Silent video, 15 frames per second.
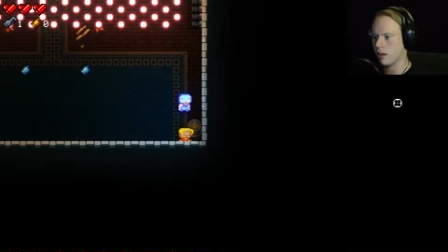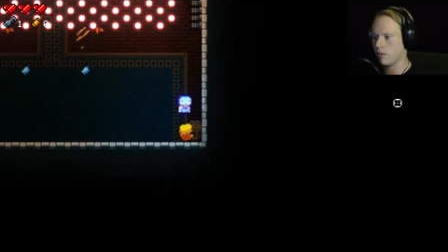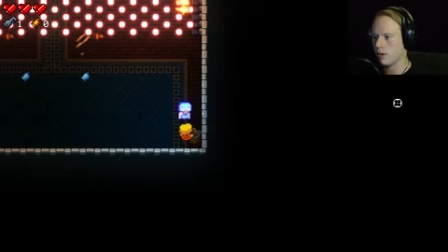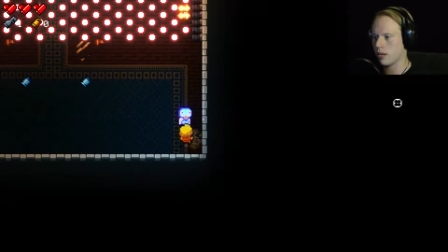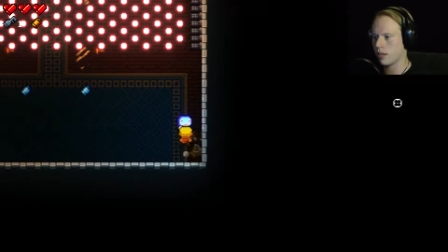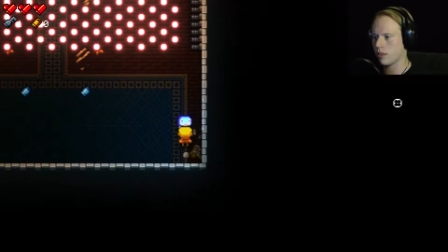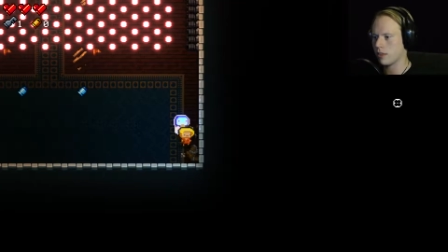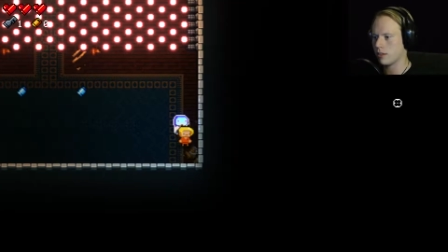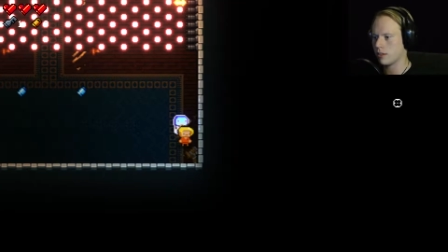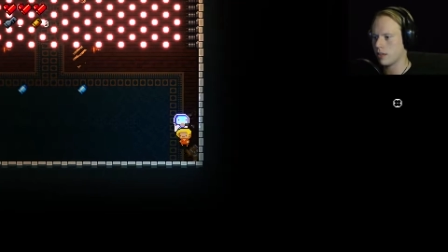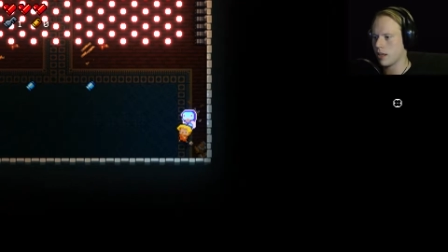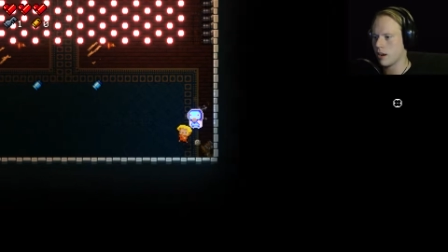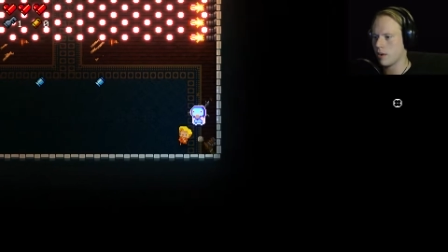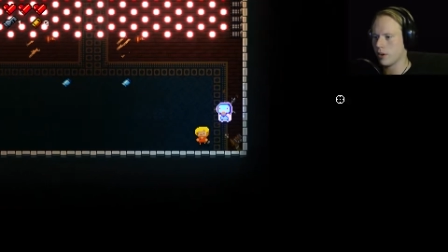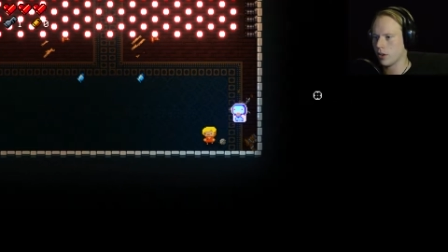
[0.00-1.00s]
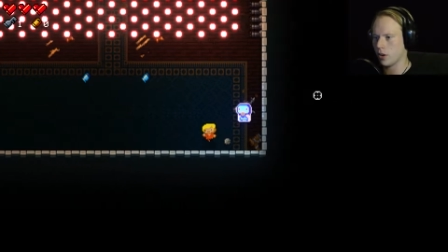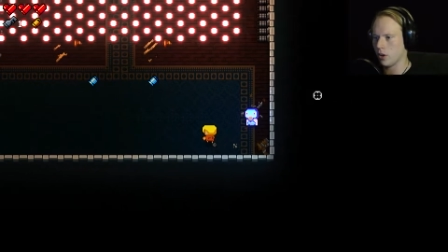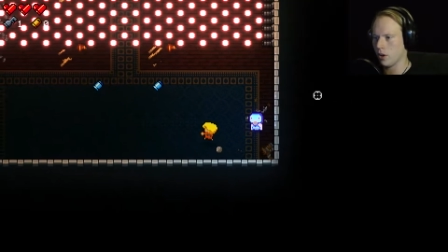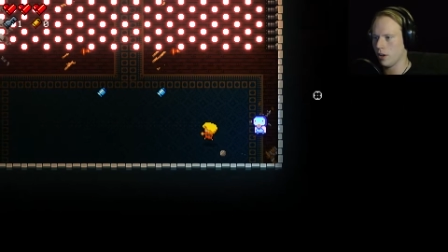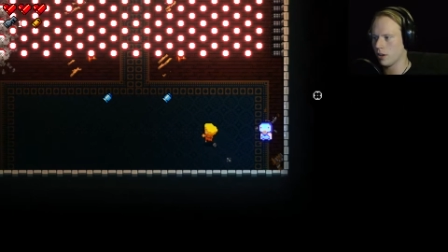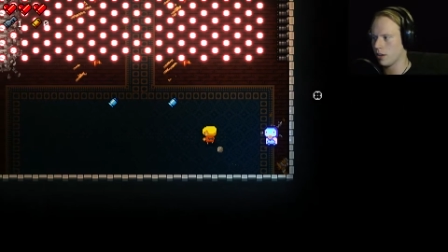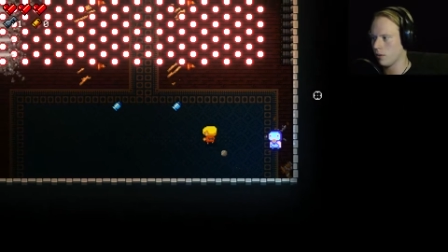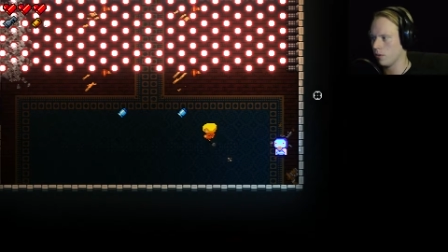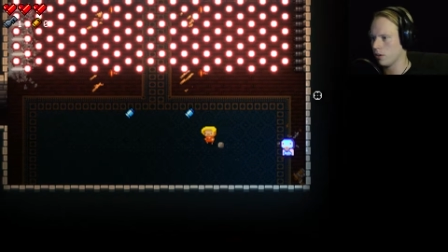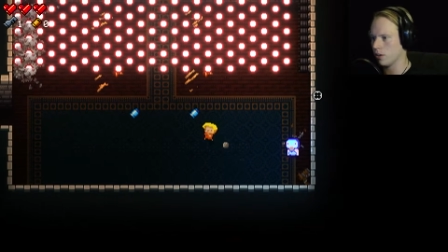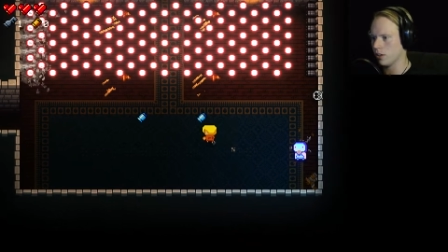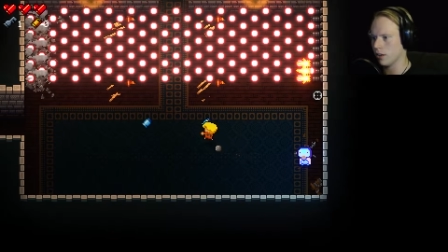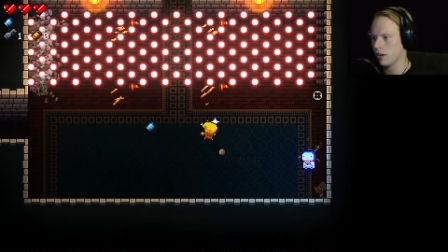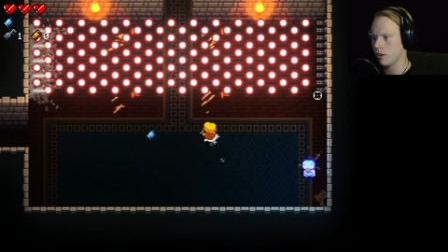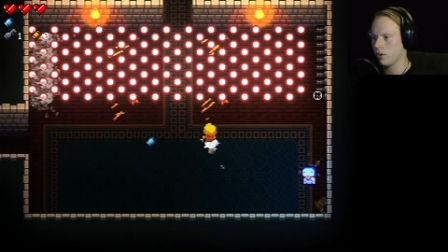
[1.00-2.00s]
want to get this, there we go, okay, we're
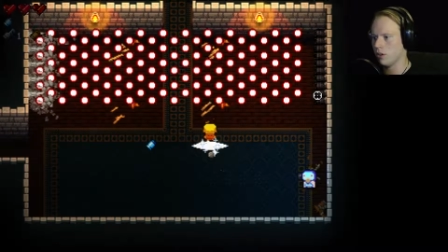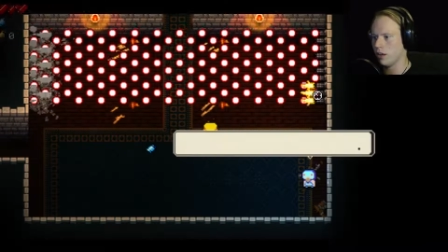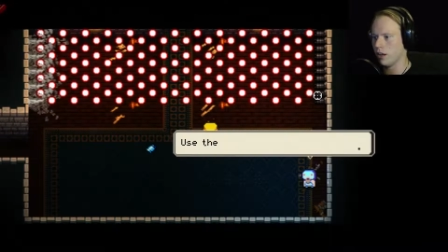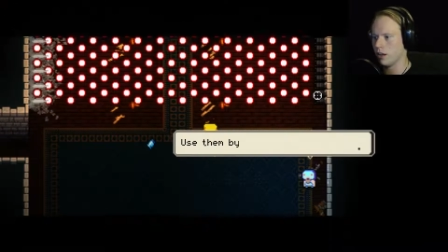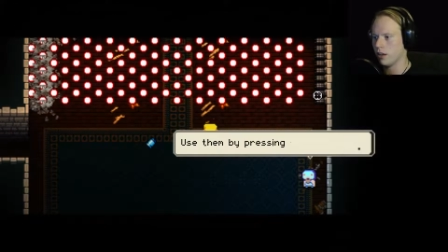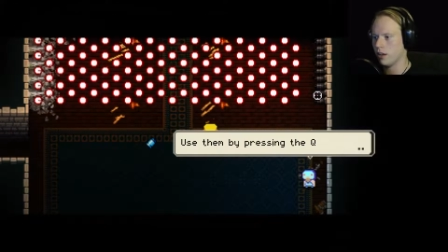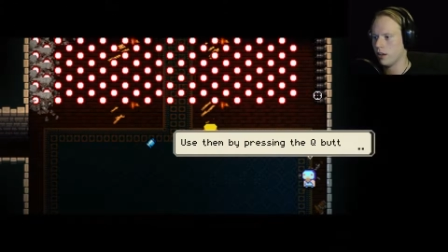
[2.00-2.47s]
good now. Huh.